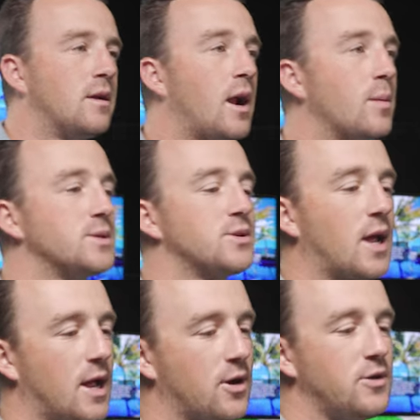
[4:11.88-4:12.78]
All right, Mister
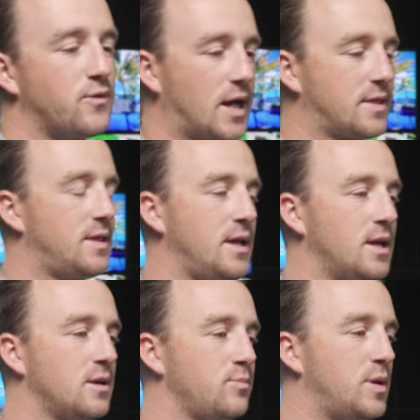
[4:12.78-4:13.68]
Geiger, you've got the
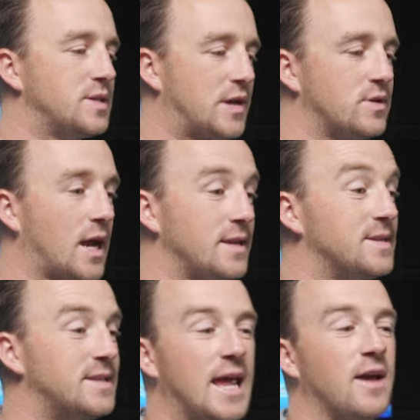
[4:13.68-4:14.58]
P seven ninety
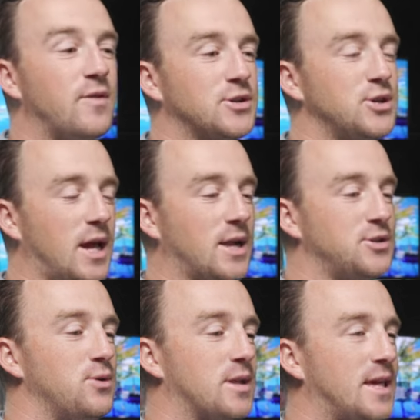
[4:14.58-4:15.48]
today. I've actually
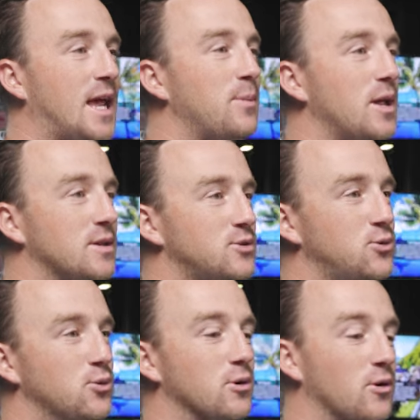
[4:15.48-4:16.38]
got you in a K B S
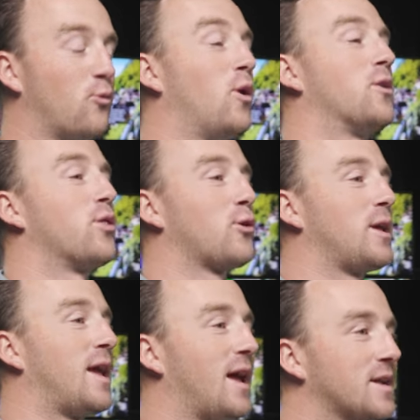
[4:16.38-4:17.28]
Tour one
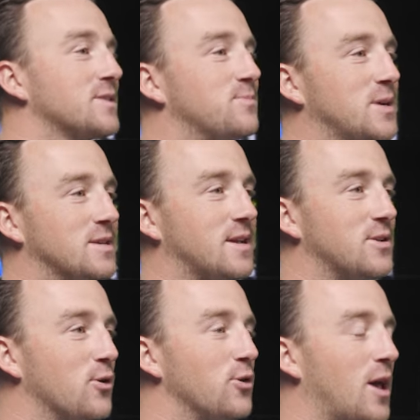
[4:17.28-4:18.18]
thirty X because I
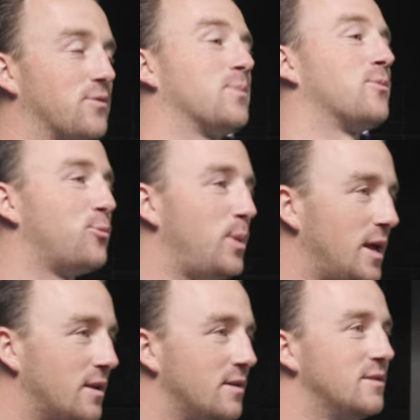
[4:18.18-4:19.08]
know you have some
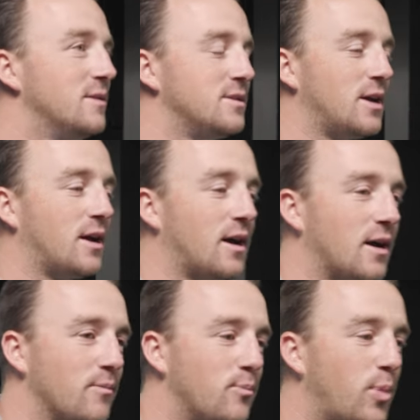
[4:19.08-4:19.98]
speed.
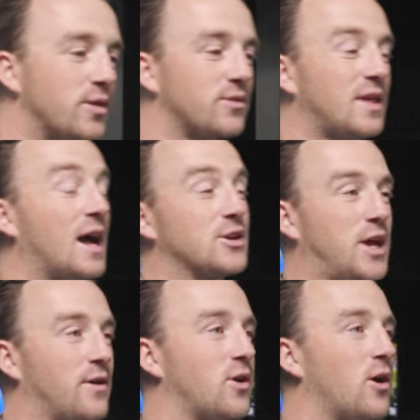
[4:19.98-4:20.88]
Uh, but the stock
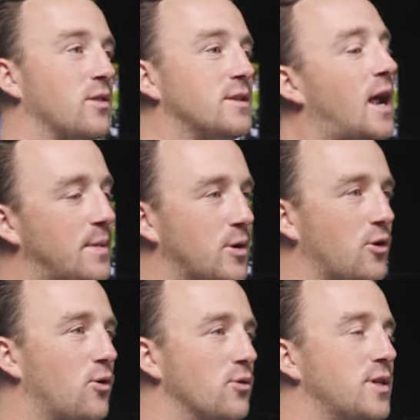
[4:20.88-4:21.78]
shafts are the Dynamic
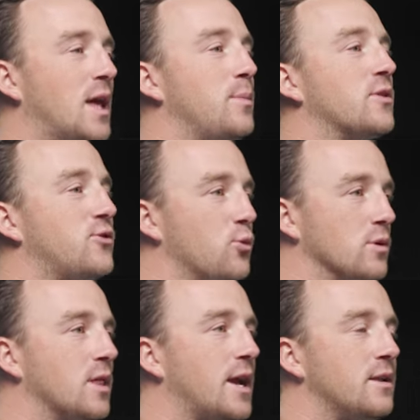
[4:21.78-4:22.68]
Gold, K B S Tour
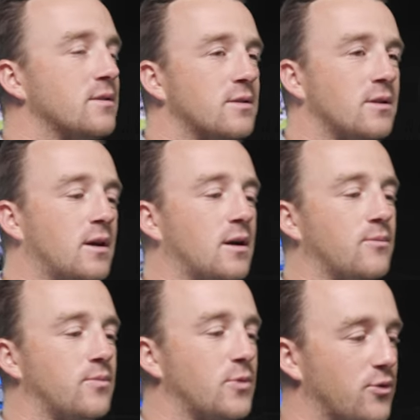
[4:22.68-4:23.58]
Light.
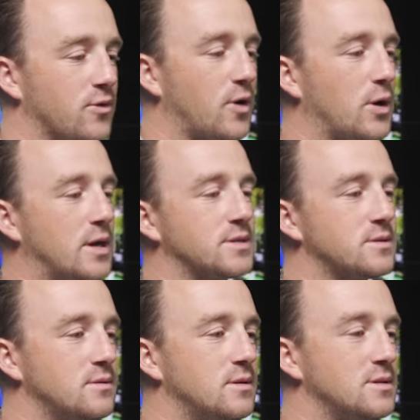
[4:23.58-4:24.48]
Um, those are the
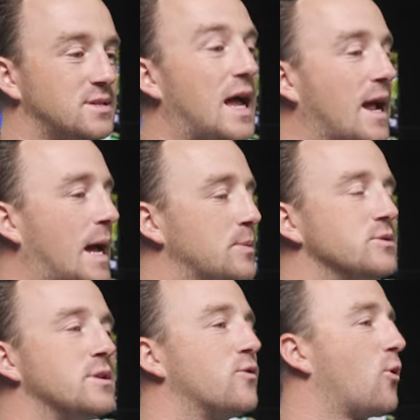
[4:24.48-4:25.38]
various stock
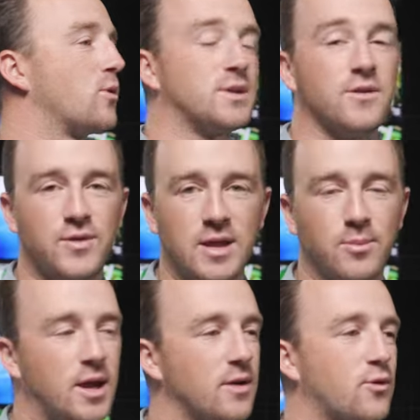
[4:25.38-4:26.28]
options, and of course, in a fitting
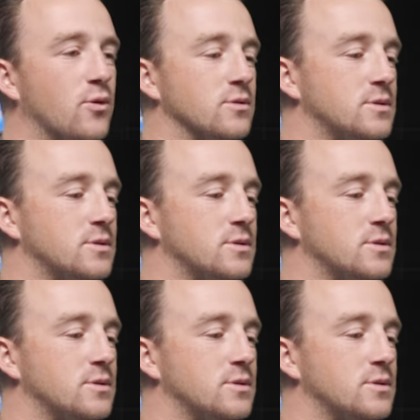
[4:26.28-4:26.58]
bay, of course,